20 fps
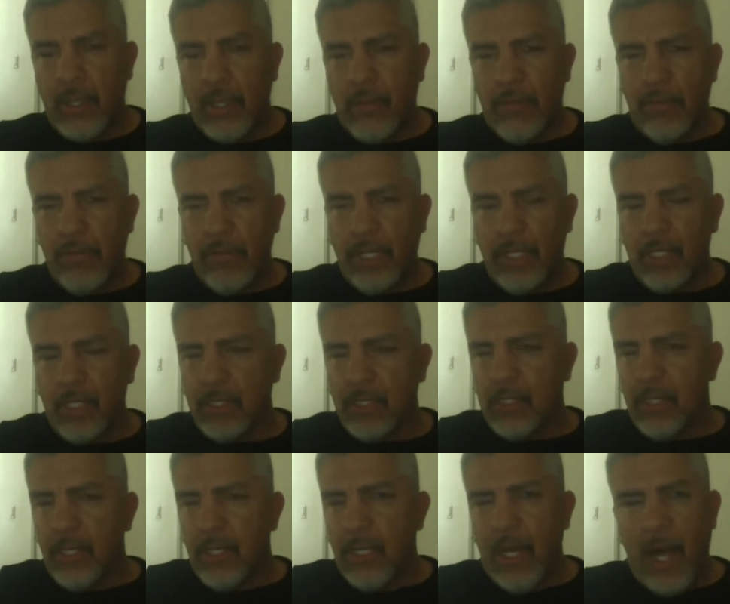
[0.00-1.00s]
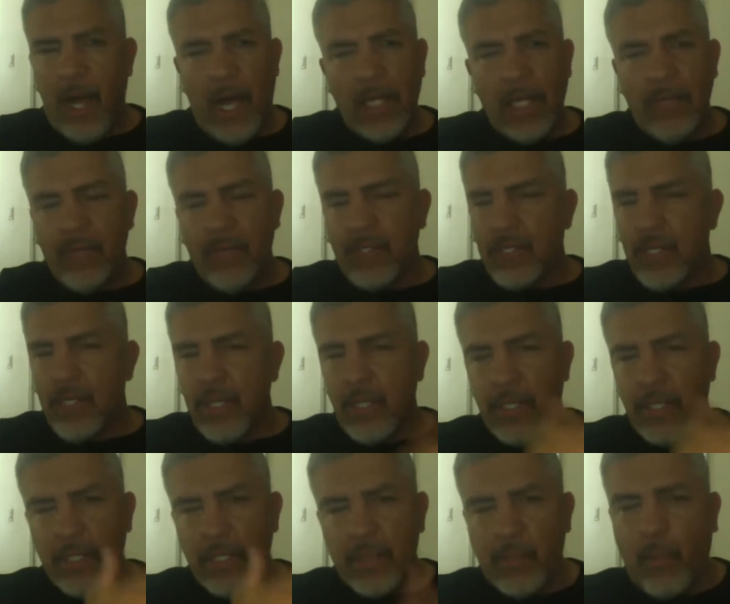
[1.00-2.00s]
Because all of a
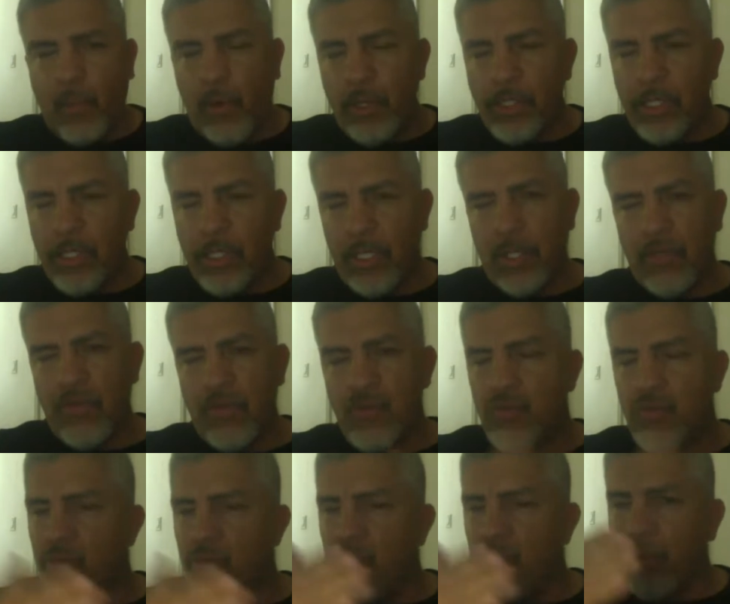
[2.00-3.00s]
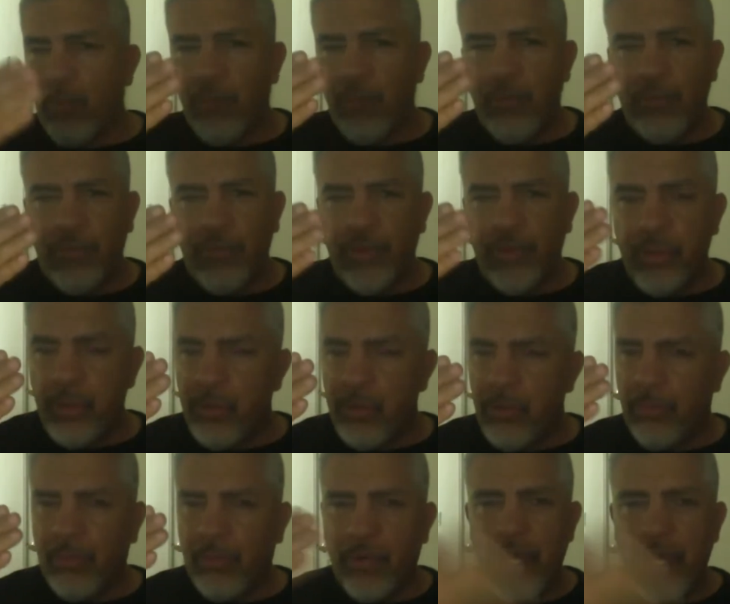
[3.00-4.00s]
sudden, this sport is gonna
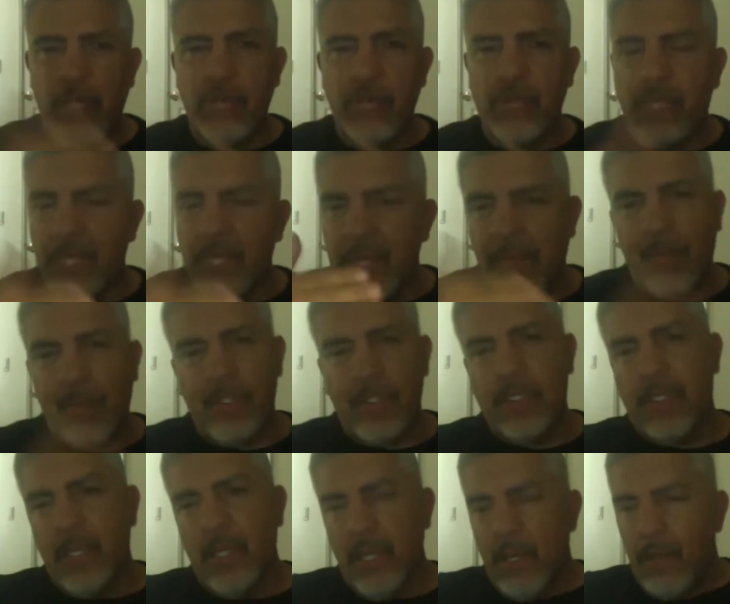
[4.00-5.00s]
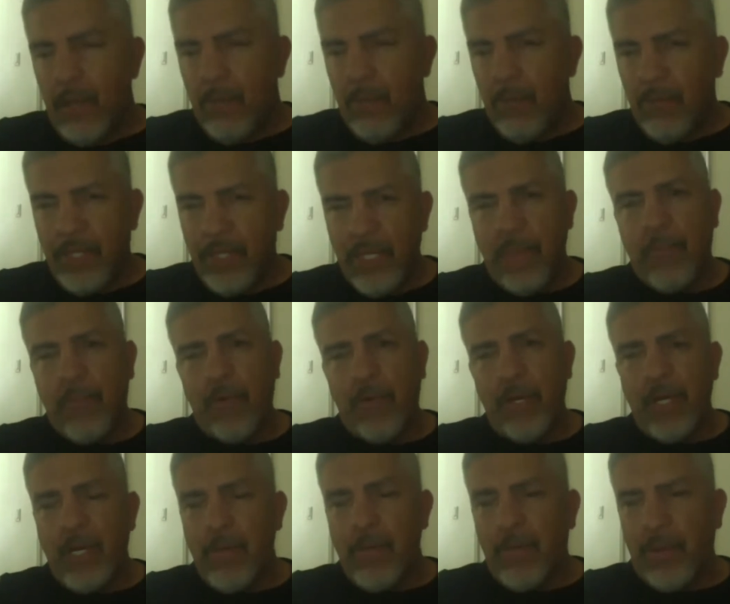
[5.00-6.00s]
bring you deeper
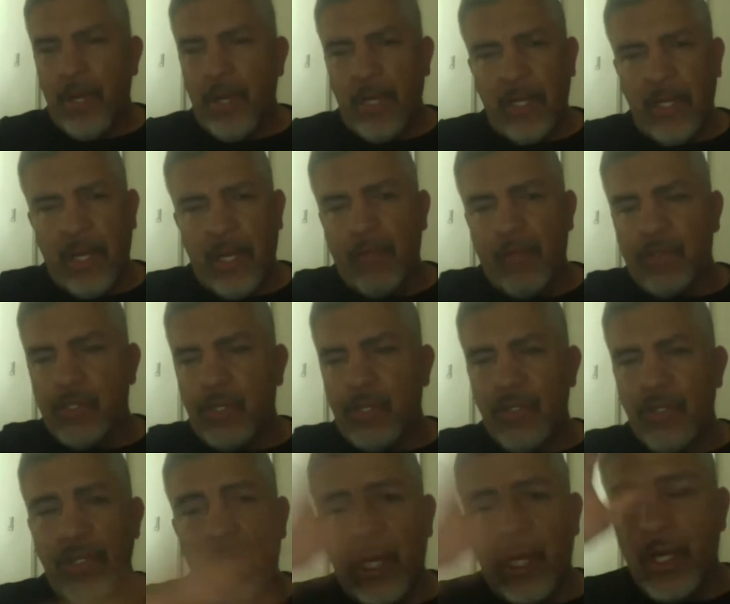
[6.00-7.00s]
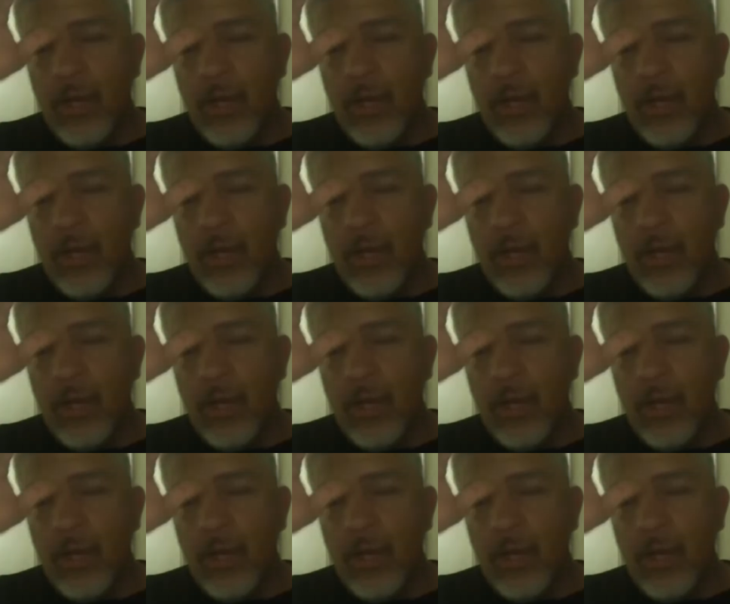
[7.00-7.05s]
and deeper, and all of a sudden, you're not gonna